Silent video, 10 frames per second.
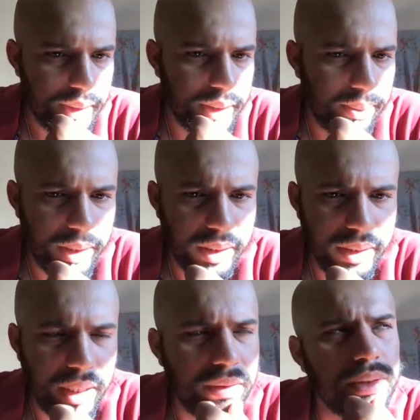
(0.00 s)
Similar to
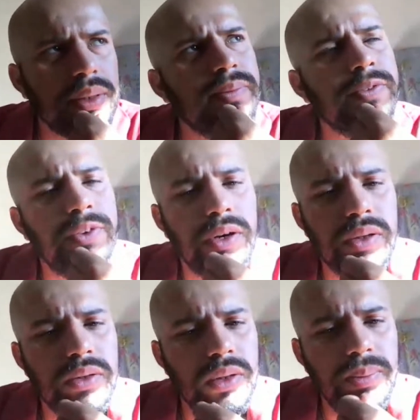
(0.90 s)
JavaScript's for
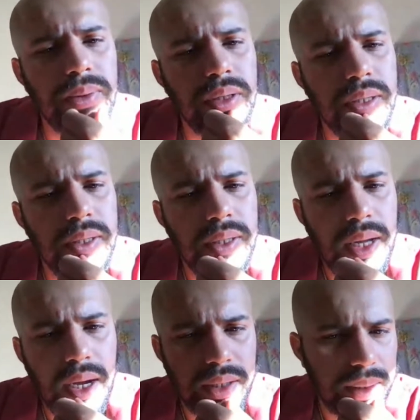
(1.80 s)
loop,
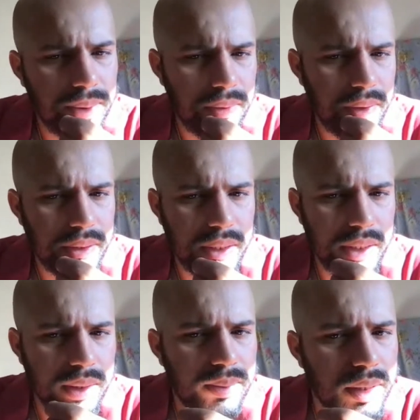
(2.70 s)
Angular provides
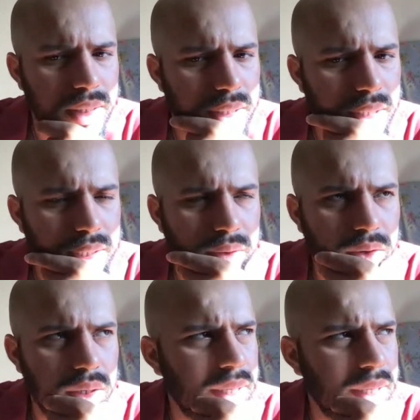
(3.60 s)
another built-in directive called